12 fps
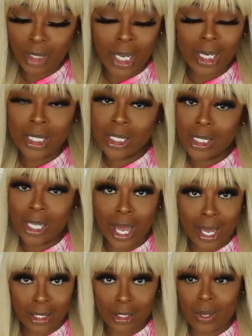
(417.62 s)
and it's just a
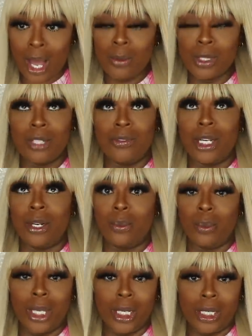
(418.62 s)
hassle. I was even at a
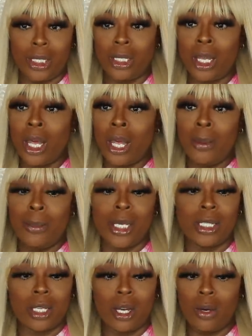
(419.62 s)
wedding in
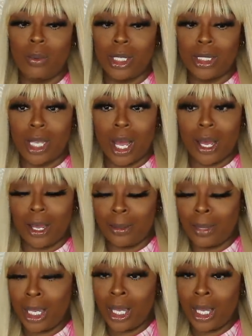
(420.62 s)
Mexico one time